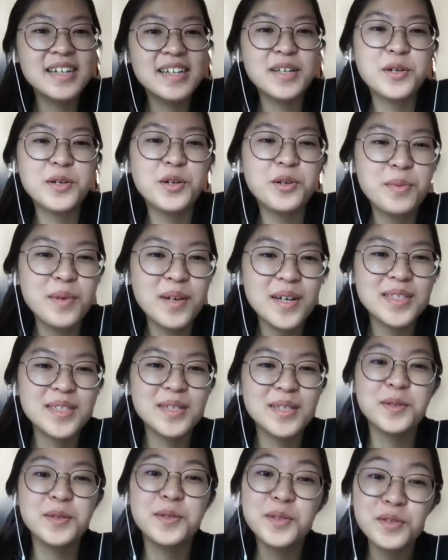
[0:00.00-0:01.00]
the cobras
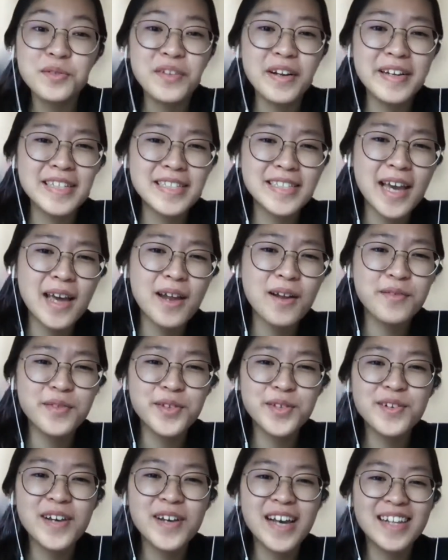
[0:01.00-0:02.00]
are also very scared of
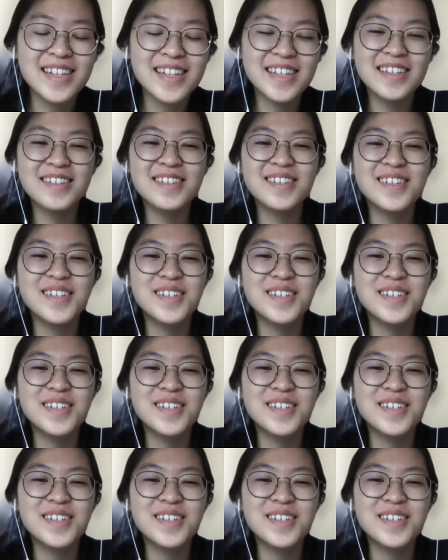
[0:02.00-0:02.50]
you ellie